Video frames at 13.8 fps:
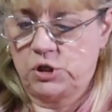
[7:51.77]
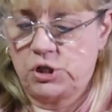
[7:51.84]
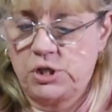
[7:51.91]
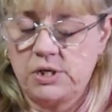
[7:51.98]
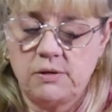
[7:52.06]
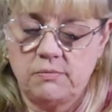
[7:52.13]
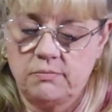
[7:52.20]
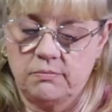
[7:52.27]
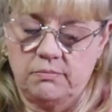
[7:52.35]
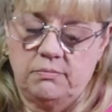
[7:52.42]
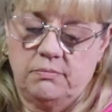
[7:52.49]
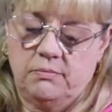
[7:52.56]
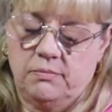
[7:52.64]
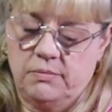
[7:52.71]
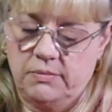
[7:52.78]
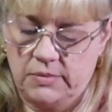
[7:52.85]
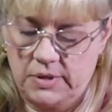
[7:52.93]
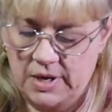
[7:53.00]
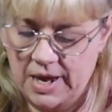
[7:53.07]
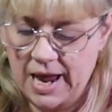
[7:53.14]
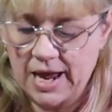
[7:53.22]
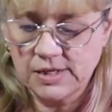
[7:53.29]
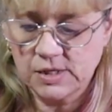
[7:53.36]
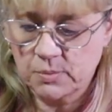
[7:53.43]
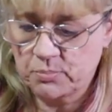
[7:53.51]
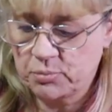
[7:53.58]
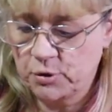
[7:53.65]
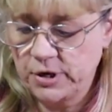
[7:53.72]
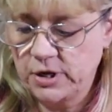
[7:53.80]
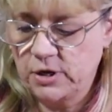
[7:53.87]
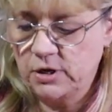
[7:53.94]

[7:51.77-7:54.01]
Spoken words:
She has a pretty